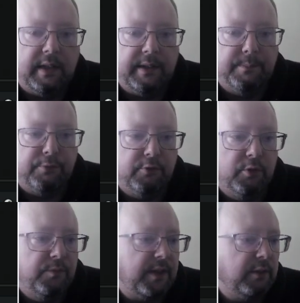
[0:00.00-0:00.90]

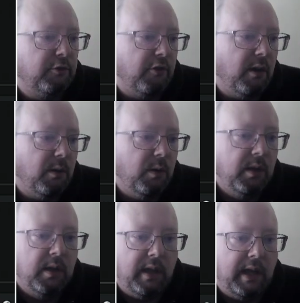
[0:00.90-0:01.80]
improve and grow.
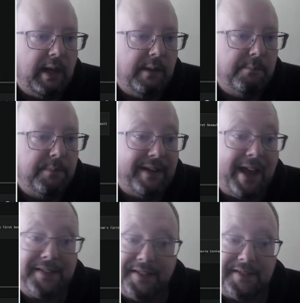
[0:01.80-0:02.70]
But as it